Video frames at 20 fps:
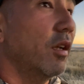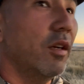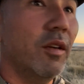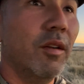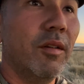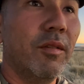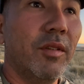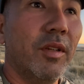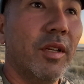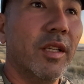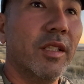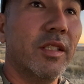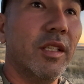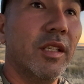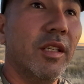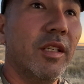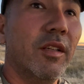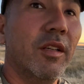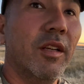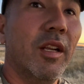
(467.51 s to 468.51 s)
if you guys can
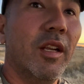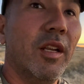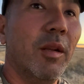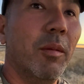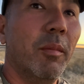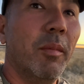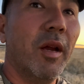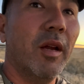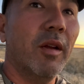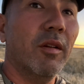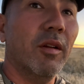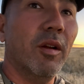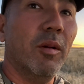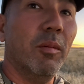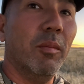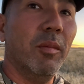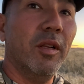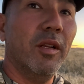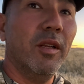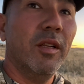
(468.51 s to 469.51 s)
hear that in the background,
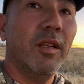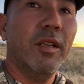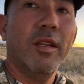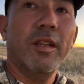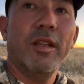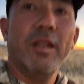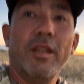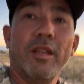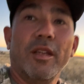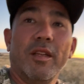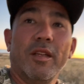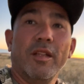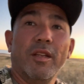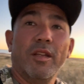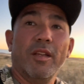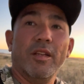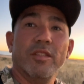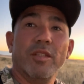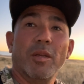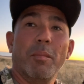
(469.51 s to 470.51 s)
but
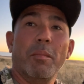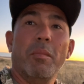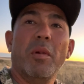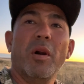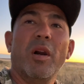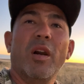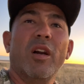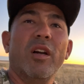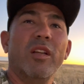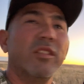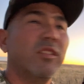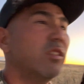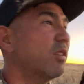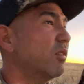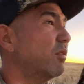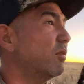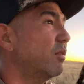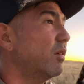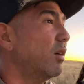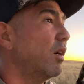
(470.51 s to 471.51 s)
there's a bunch of
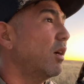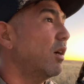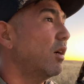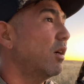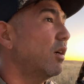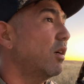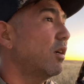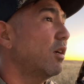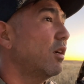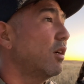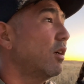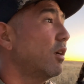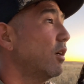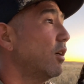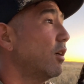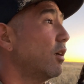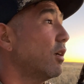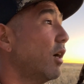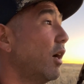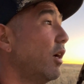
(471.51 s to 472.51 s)

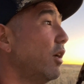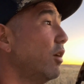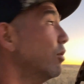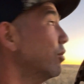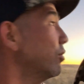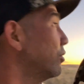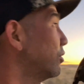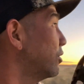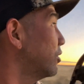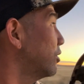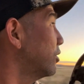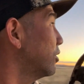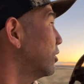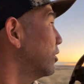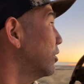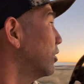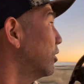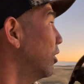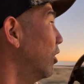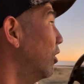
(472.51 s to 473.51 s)
coyotes
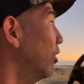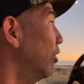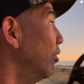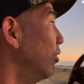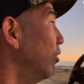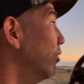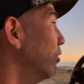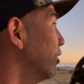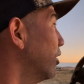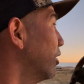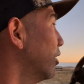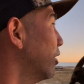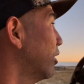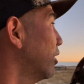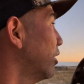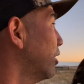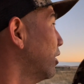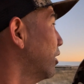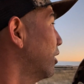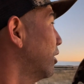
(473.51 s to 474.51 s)
all over,
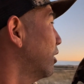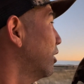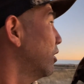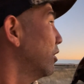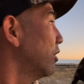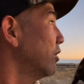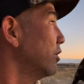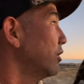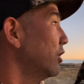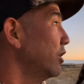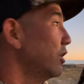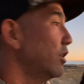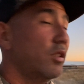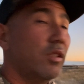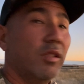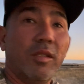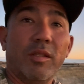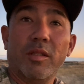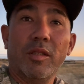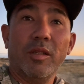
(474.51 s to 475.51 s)
just
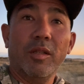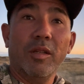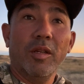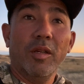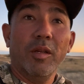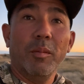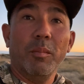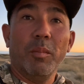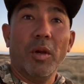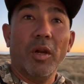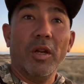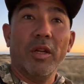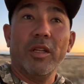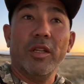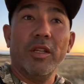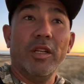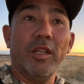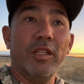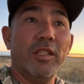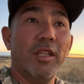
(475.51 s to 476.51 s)

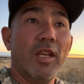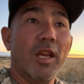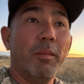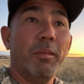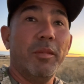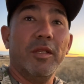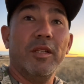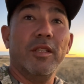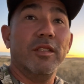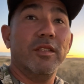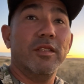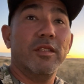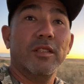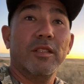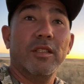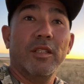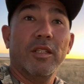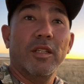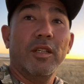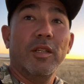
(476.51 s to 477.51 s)
barking and yapping. It's
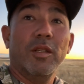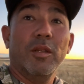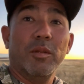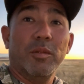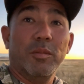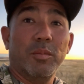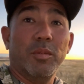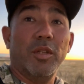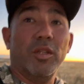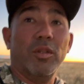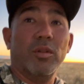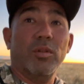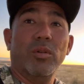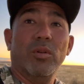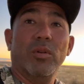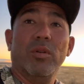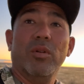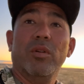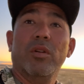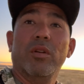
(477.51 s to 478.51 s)
pretty
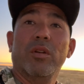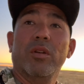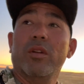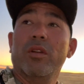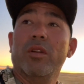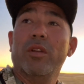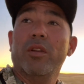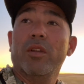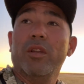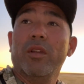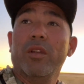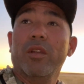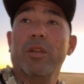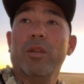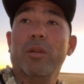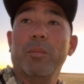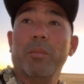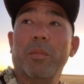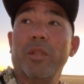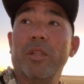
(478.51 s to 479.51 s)
cool,
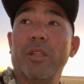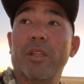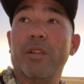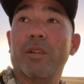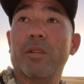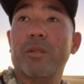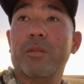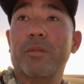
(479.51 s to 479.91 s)
but they're